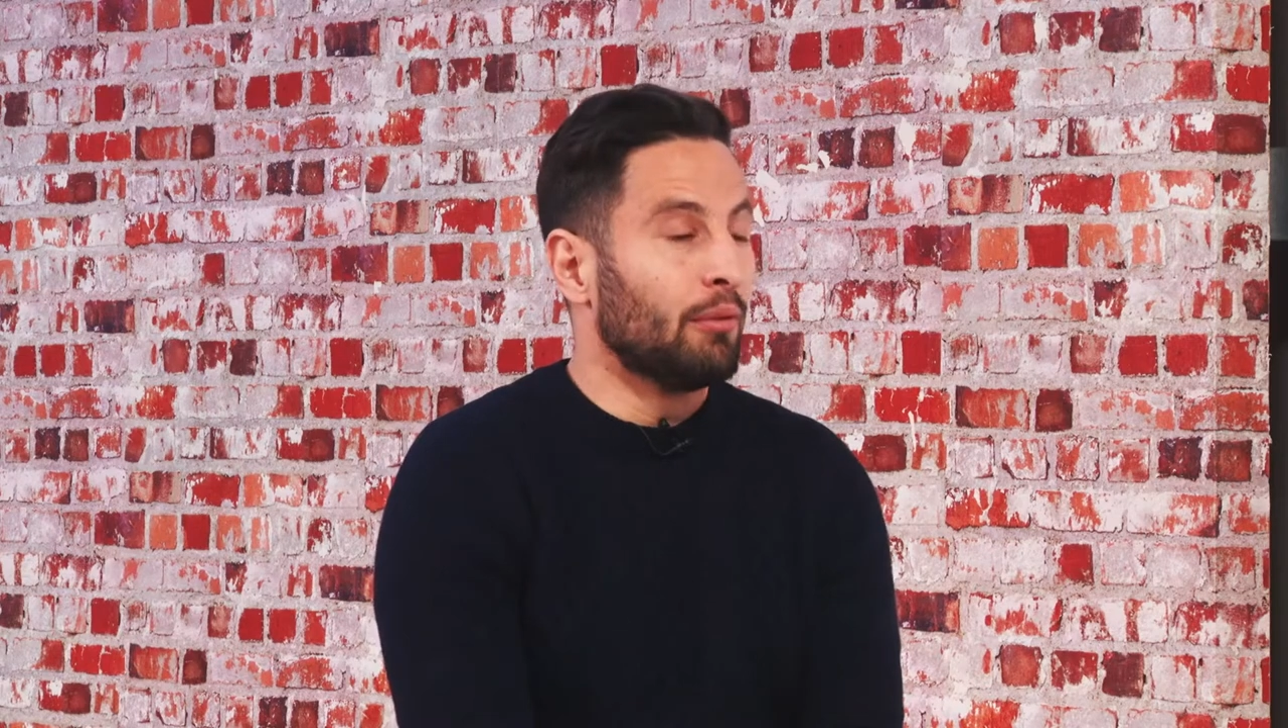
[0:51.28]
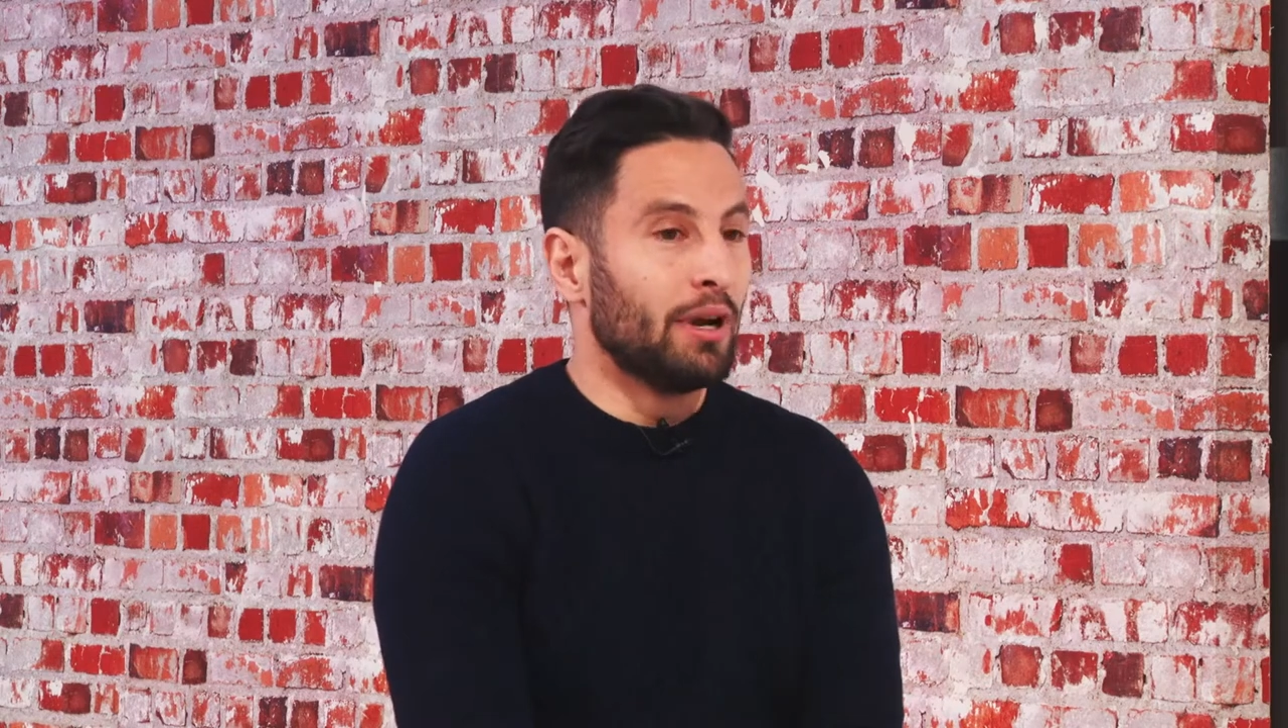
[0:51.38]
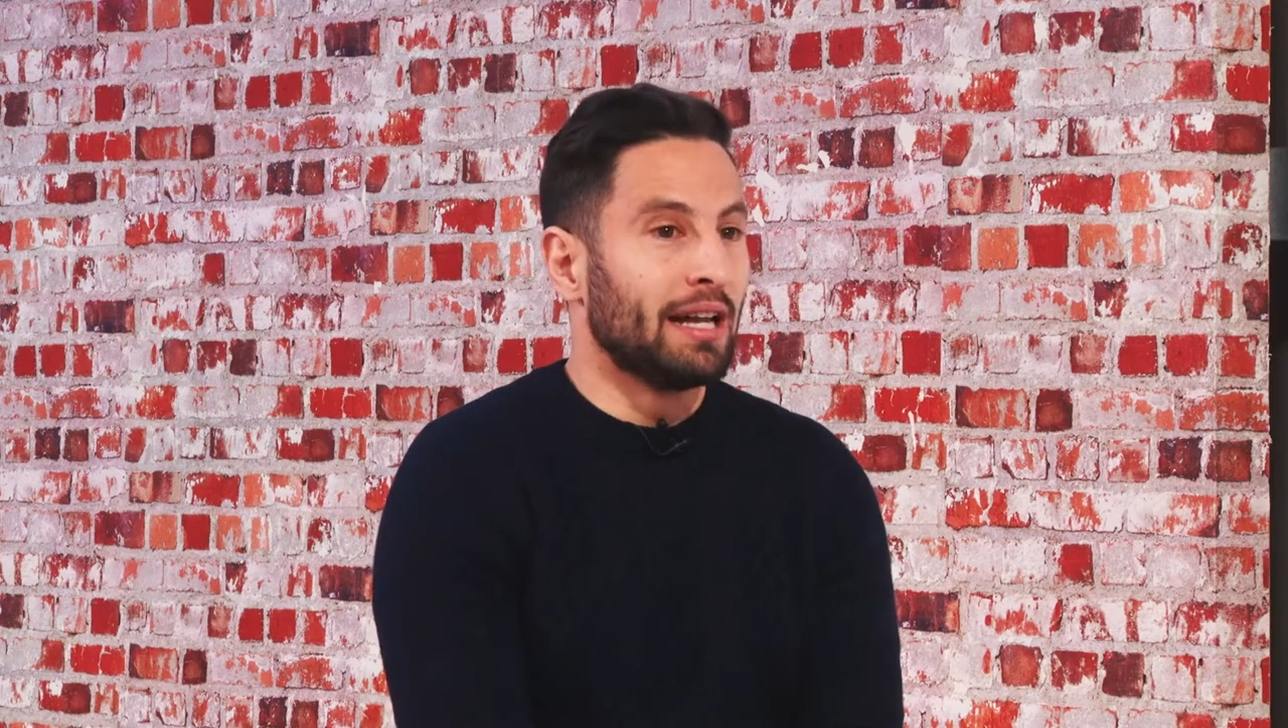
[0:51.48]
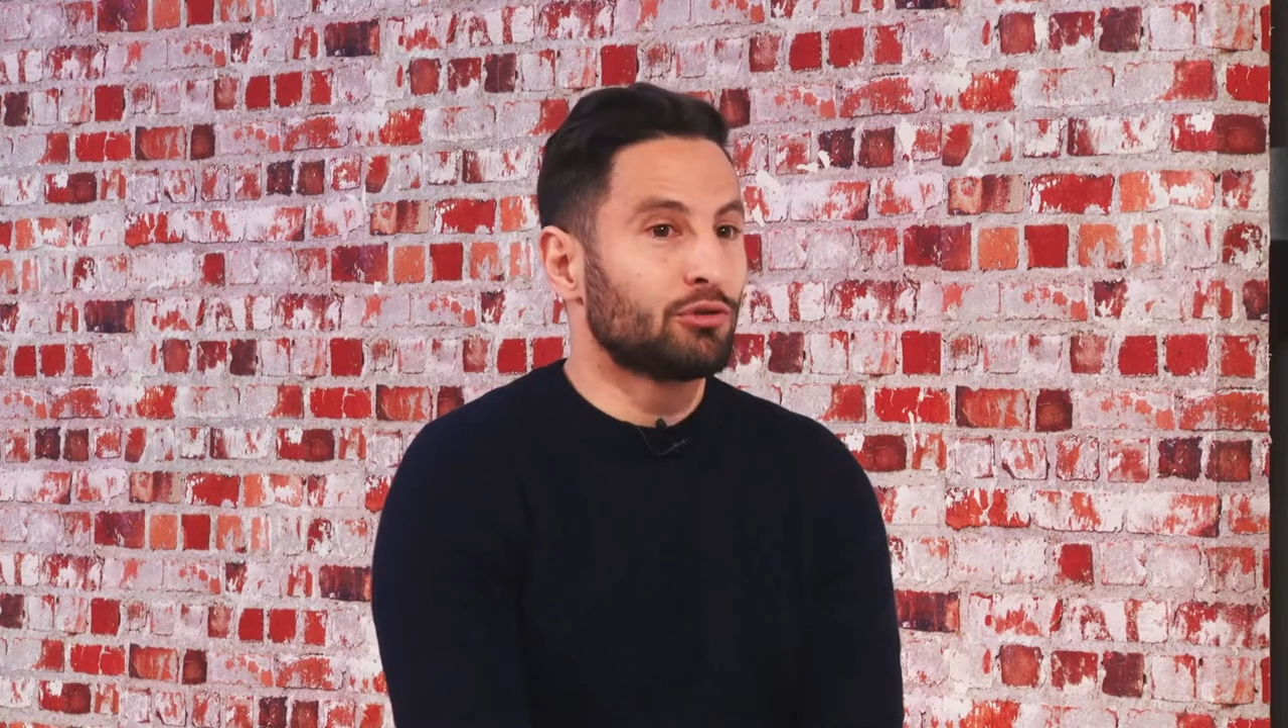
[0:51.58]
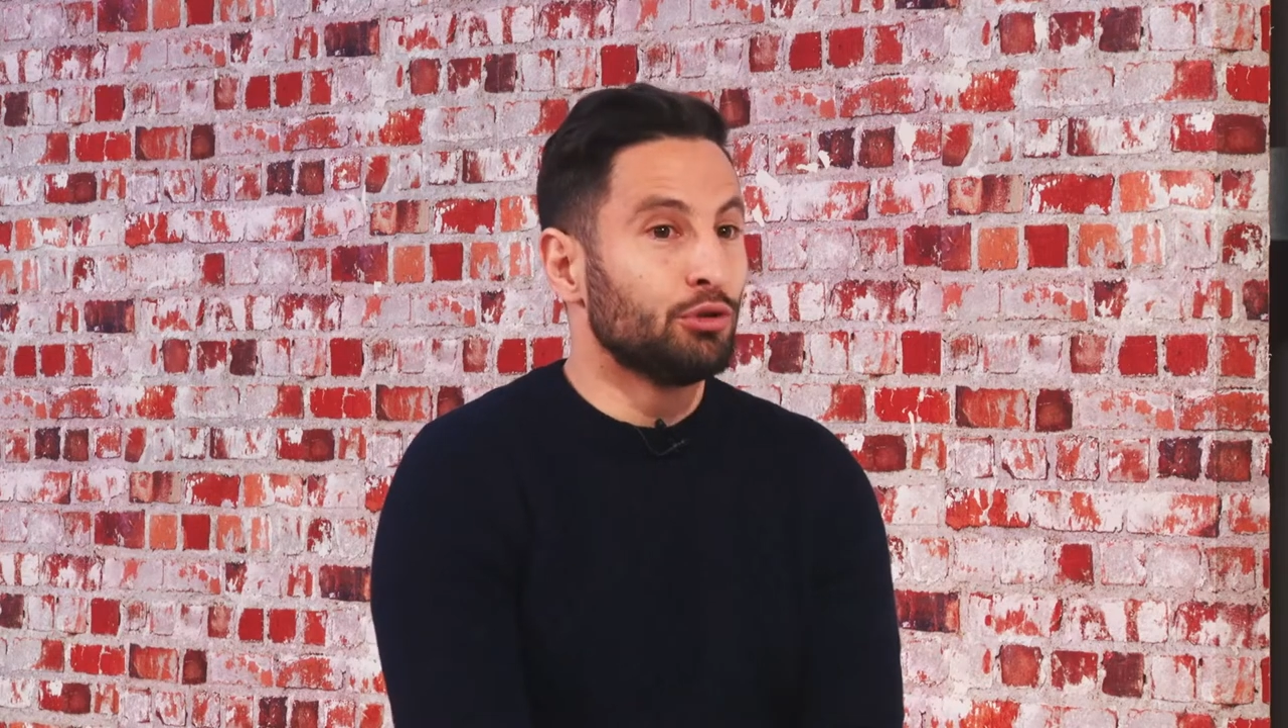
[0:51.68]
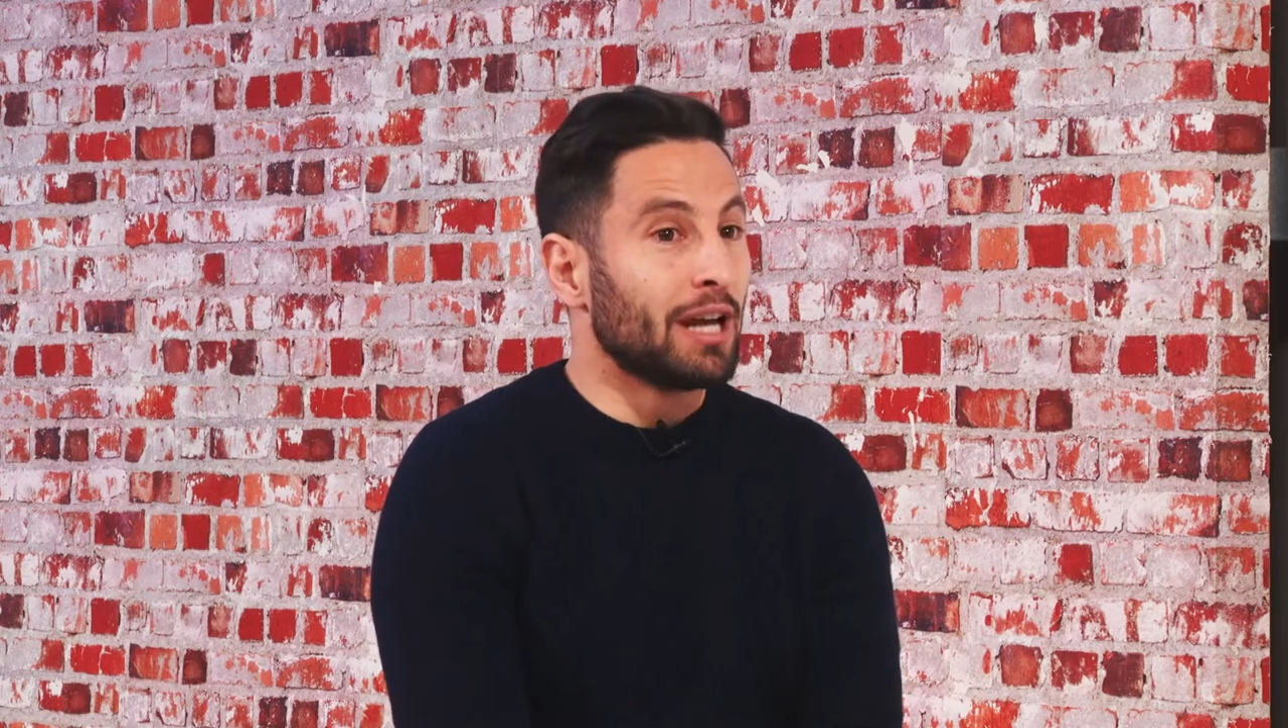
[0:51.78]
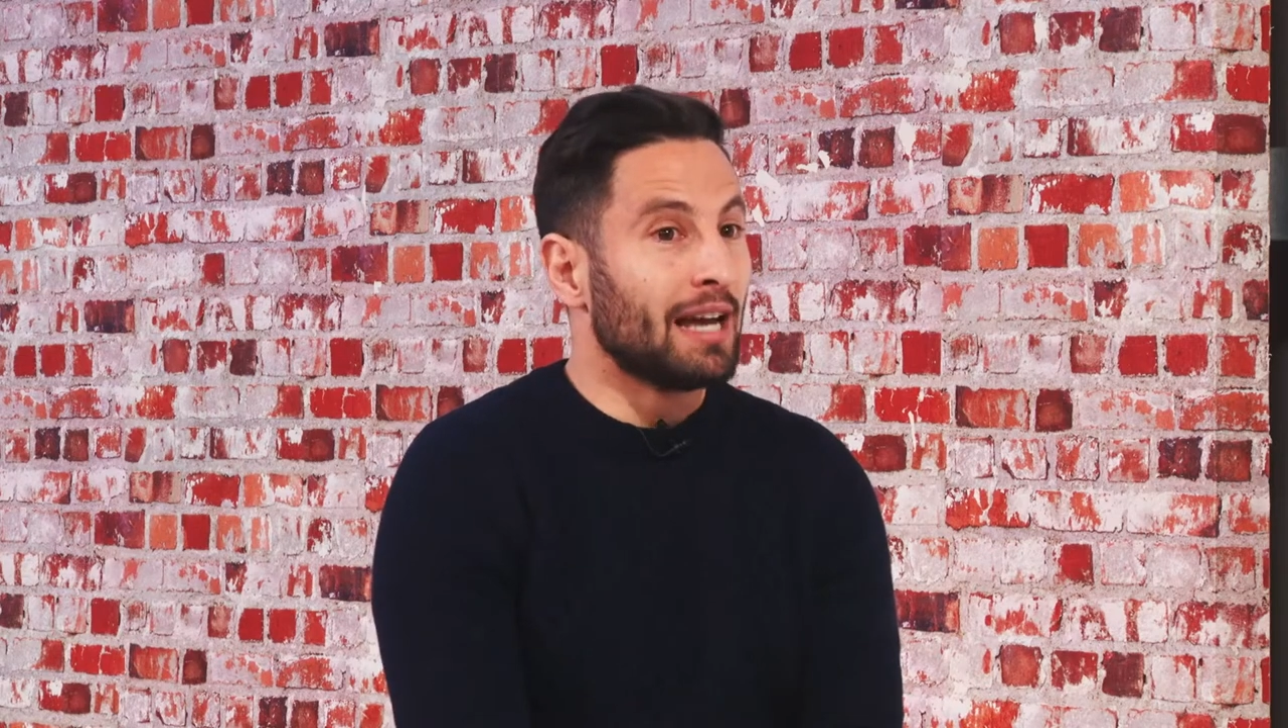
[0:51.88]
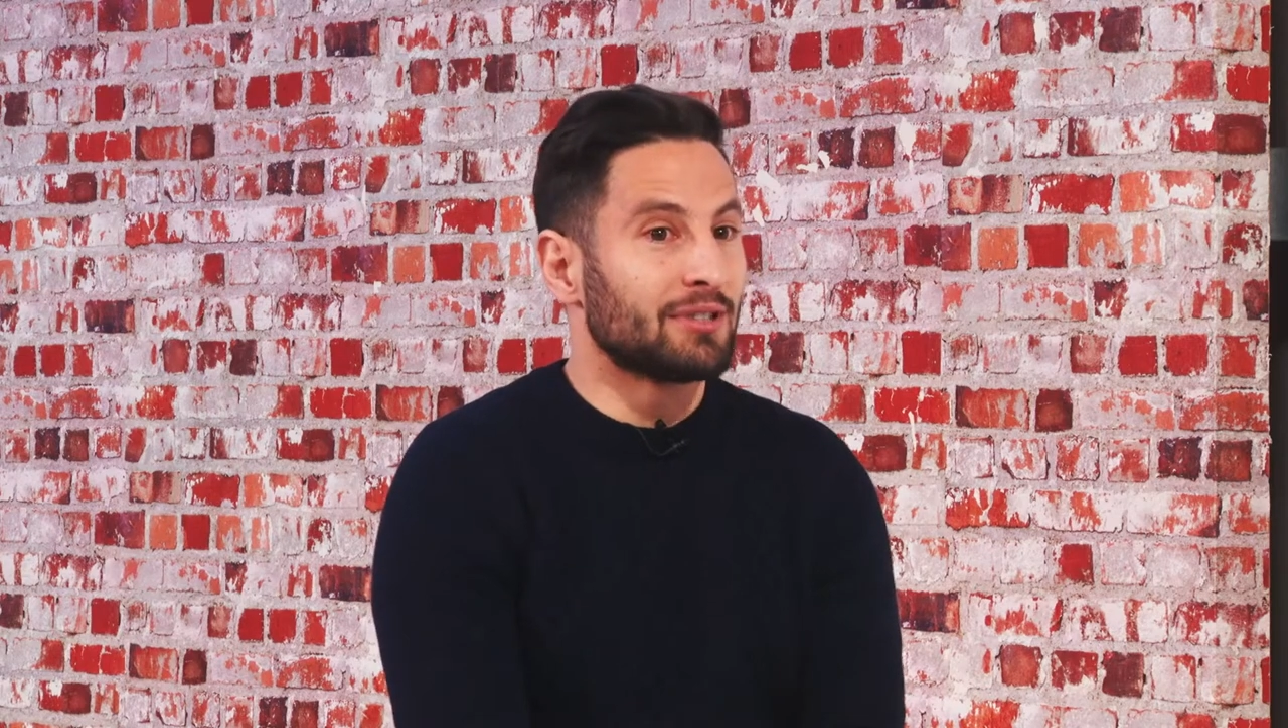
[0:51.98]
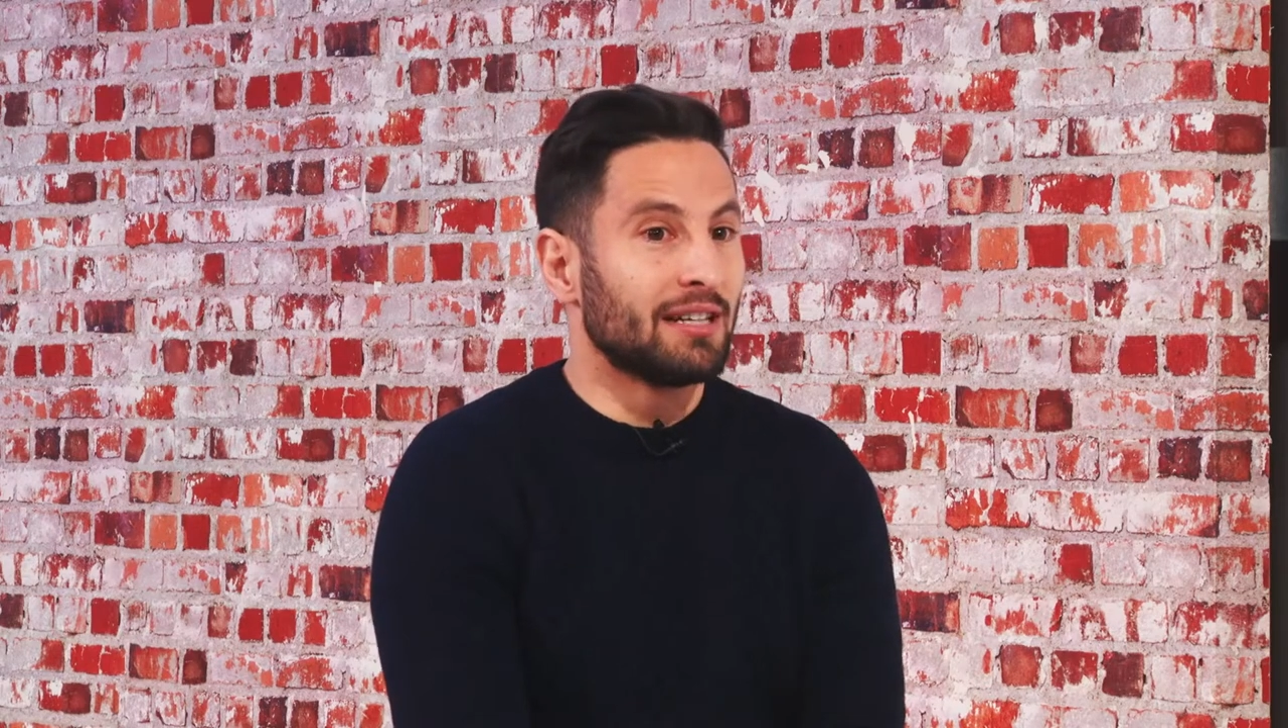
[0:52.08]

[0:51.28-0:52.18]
we're 2 games